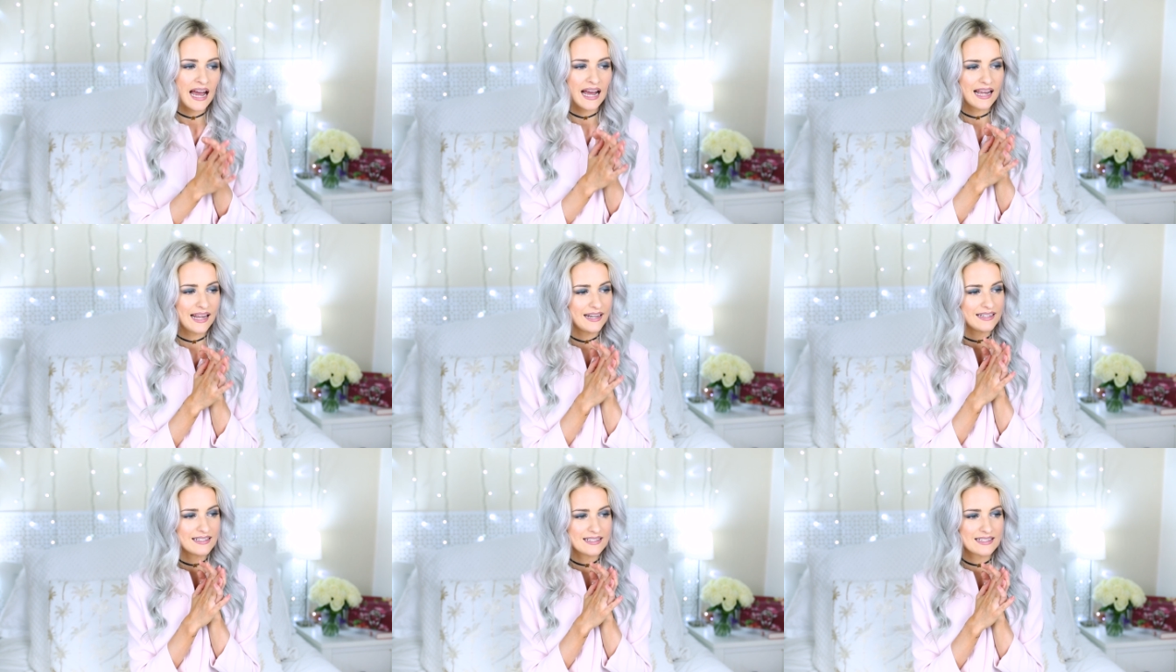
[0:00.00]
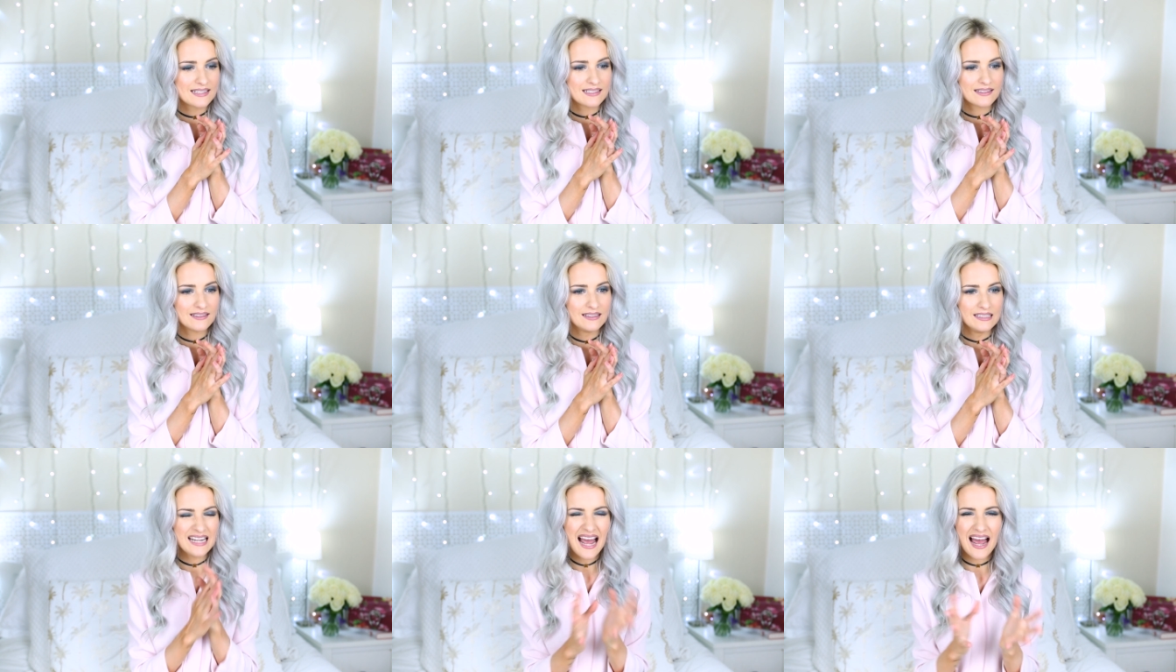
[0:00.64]
And
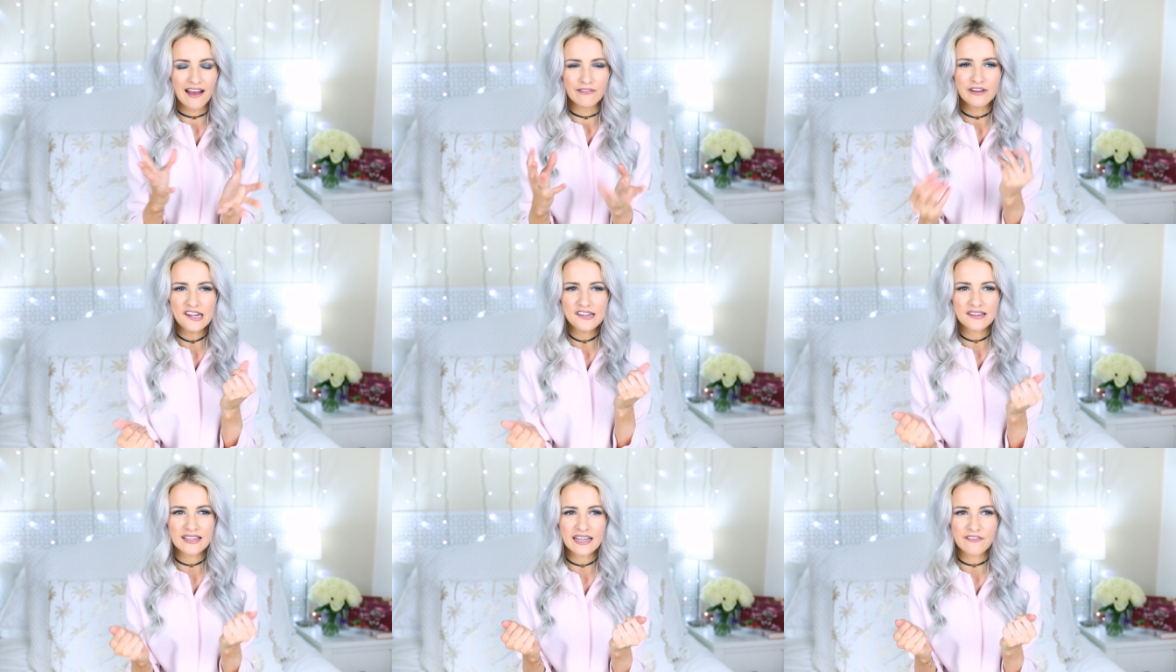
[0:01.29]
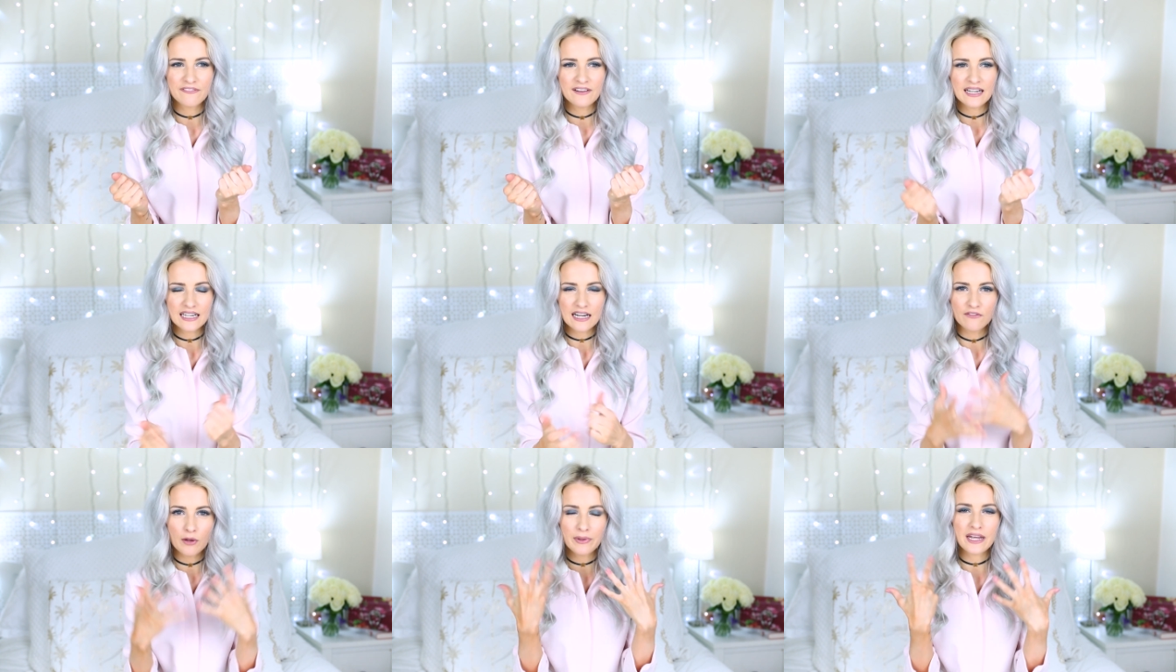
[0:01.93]
yeah, recently I feel
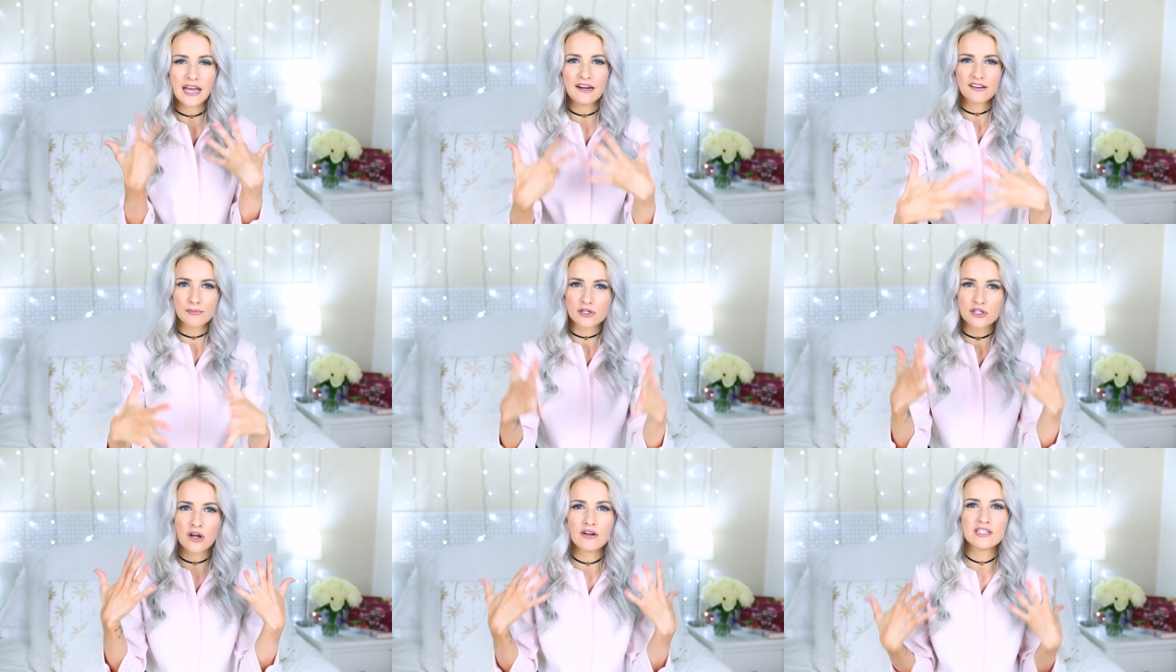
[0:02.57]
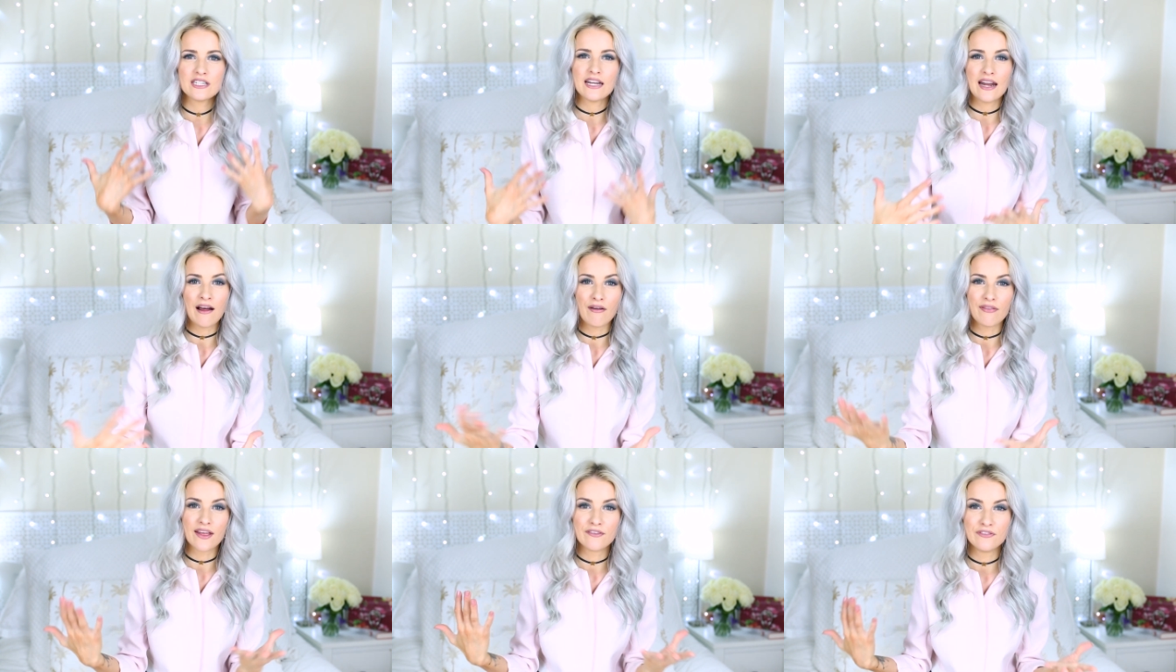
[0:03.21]
like I've not been getting as much content
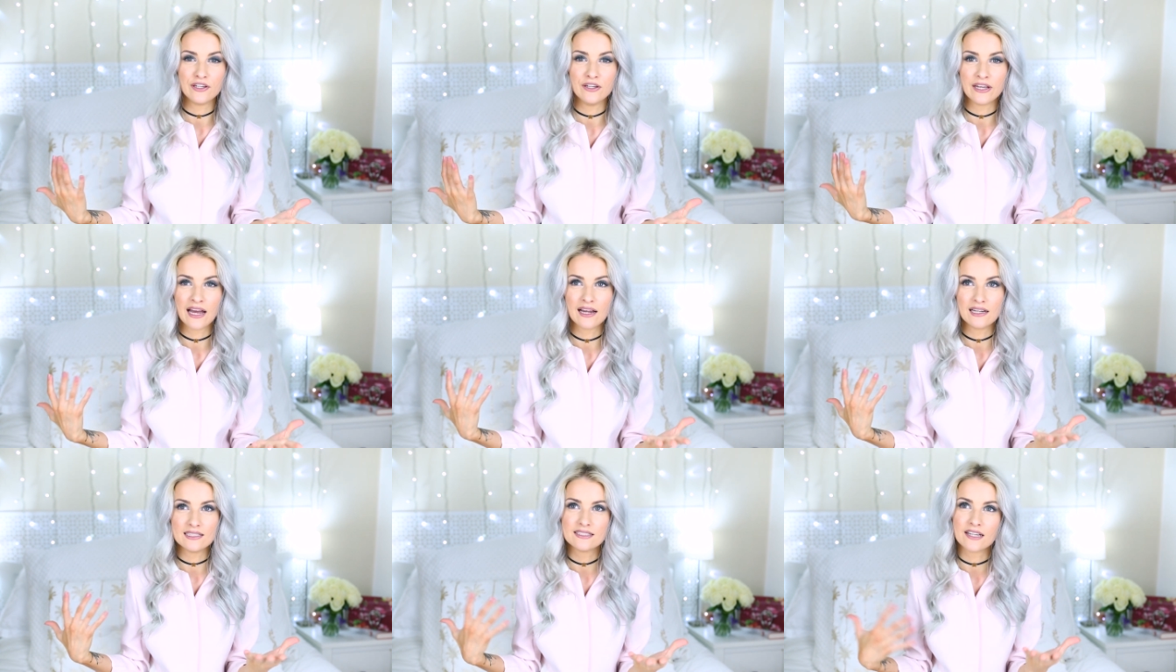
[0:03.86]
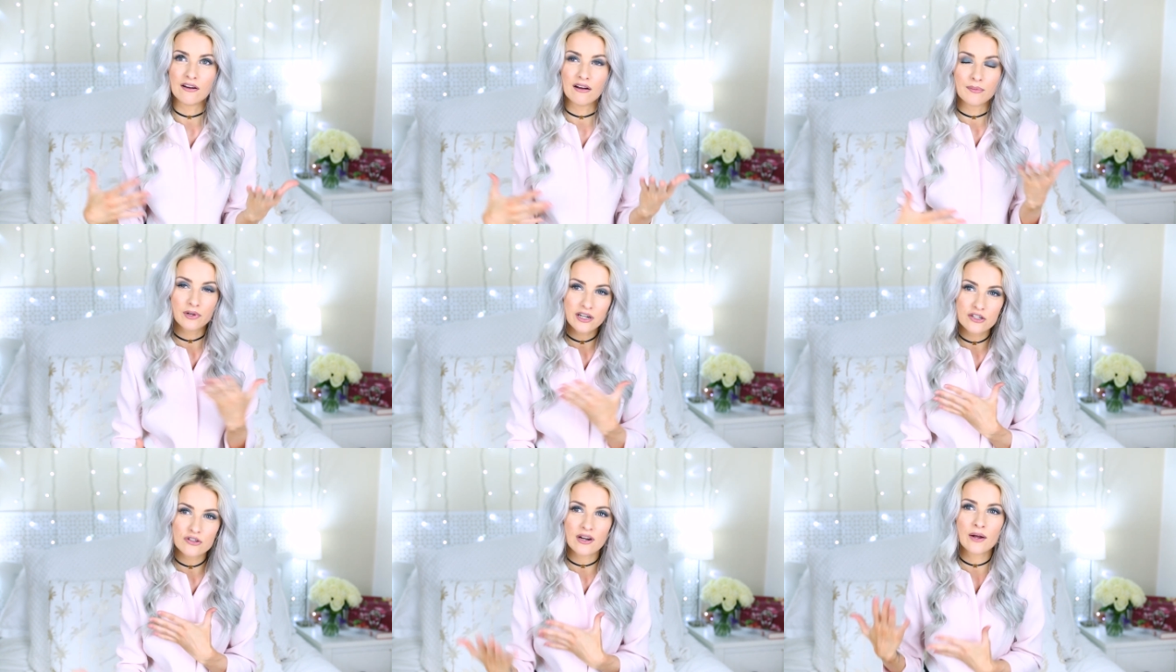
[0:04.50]
out there for you guys, so I'm
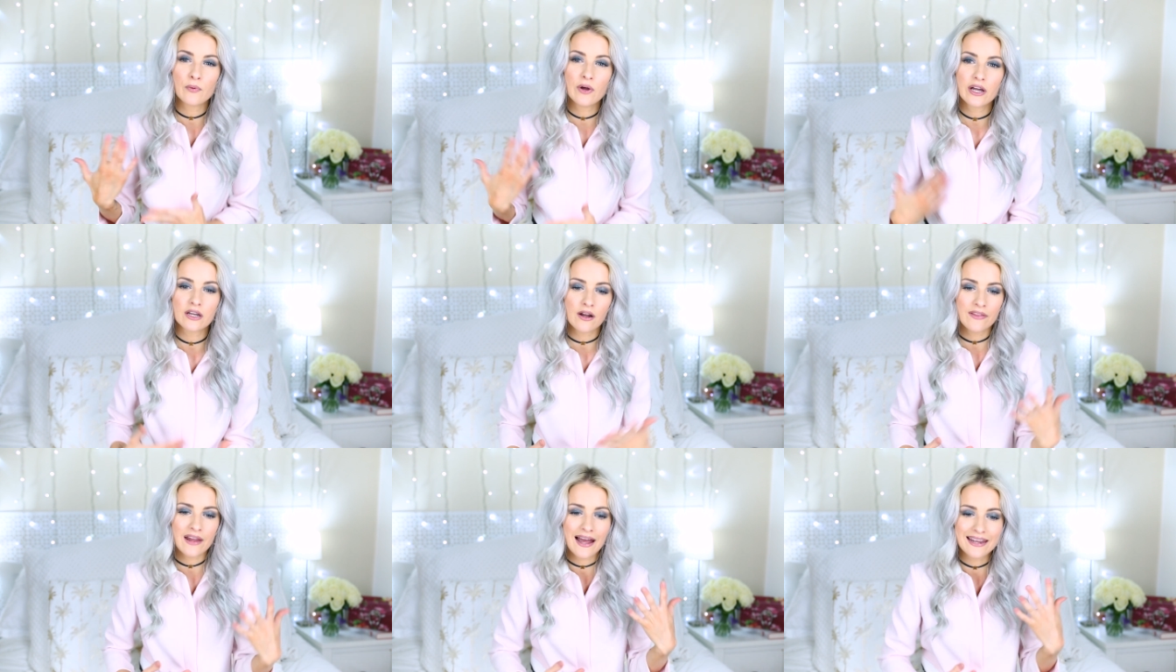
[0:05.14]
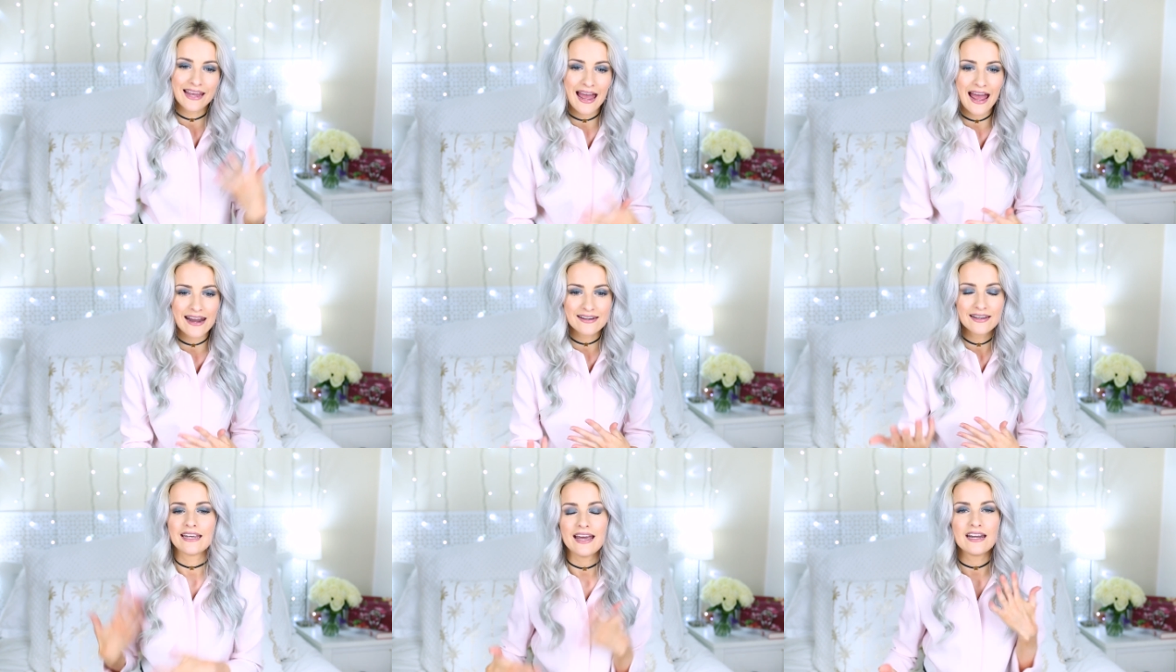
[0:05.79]
going to try and work on that
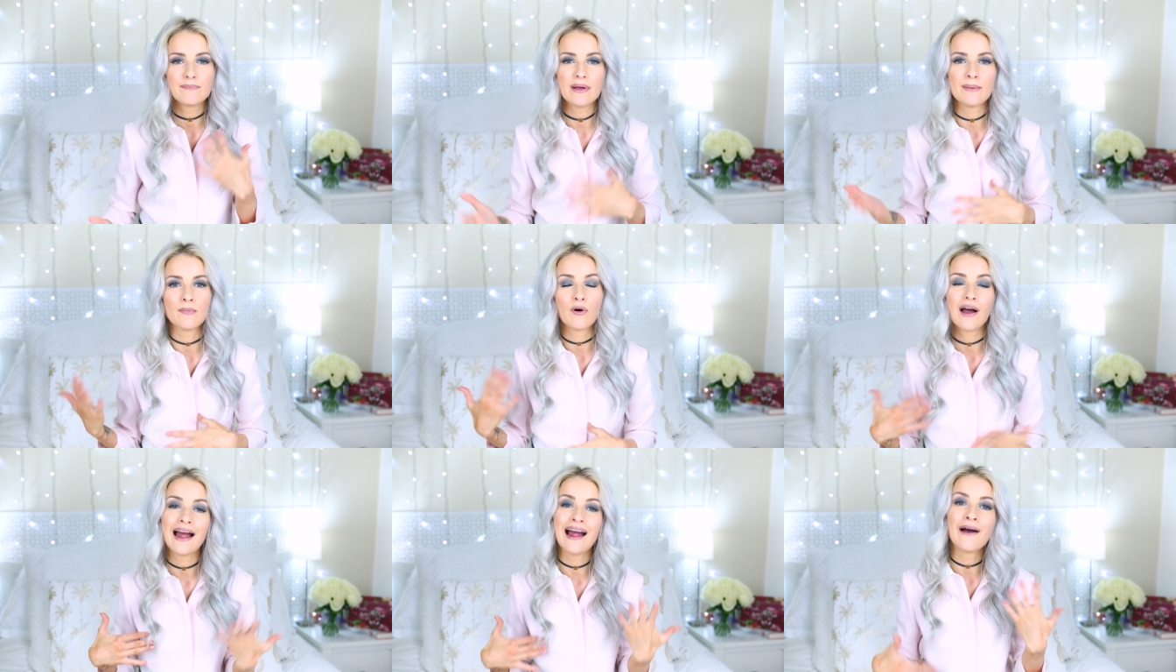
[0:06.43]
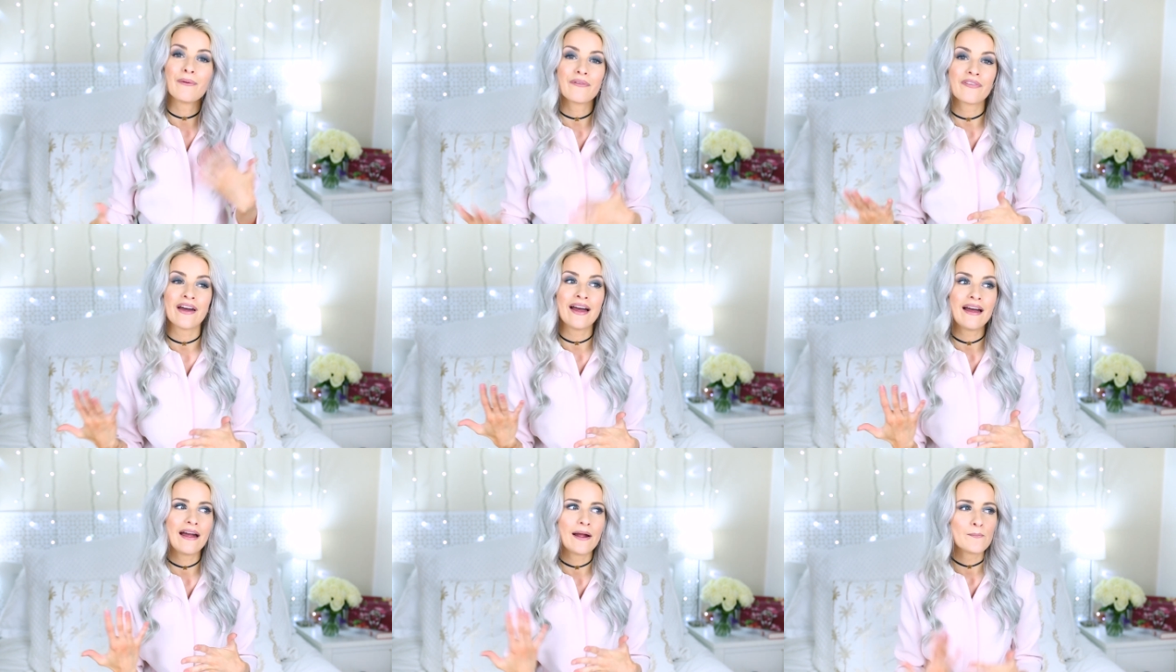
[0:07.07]
again, getting a bit more out
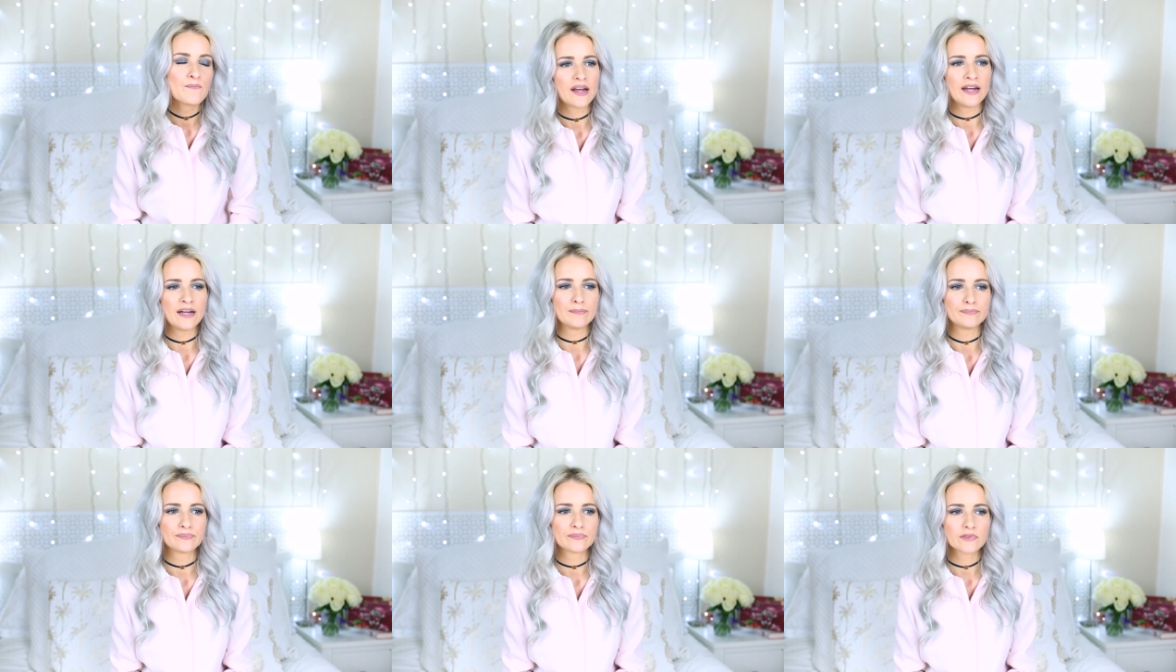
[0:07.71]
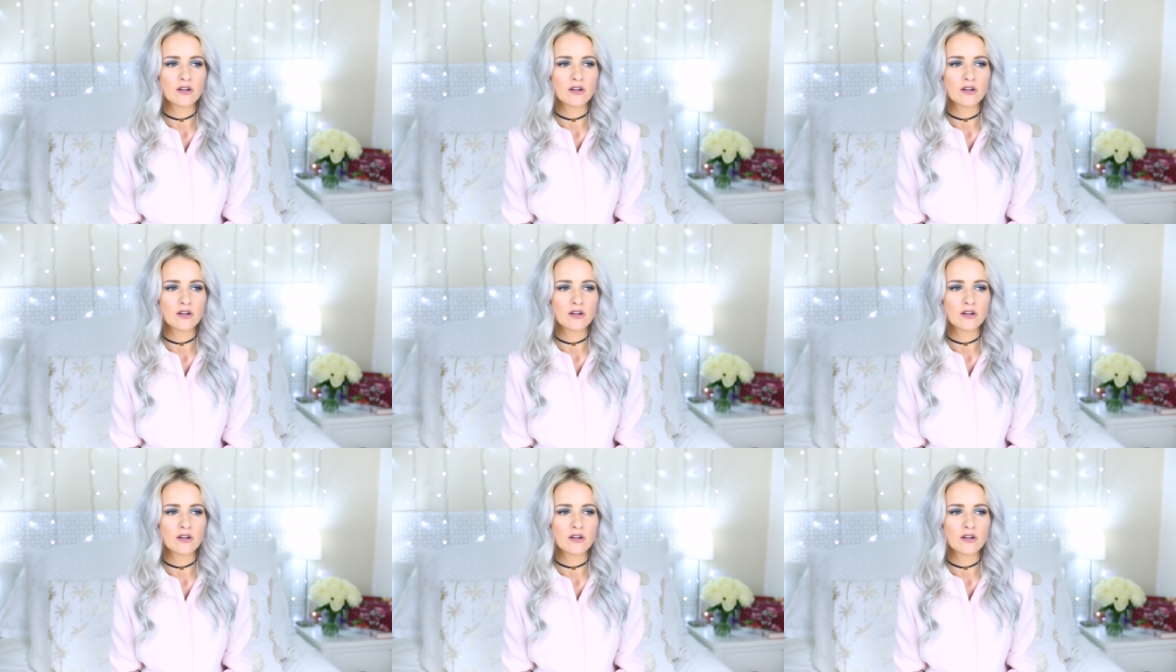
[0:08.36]
there. Um,